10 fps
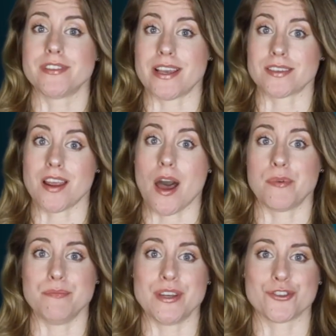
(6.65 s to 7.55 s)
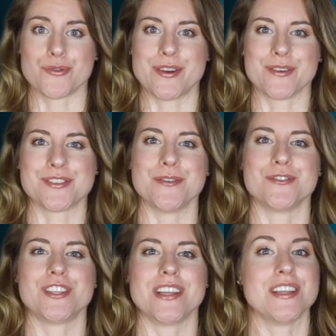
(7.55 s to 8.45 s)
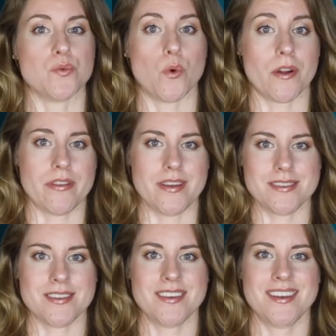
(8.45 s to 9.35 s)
Desktop Administrator Associate is worth it.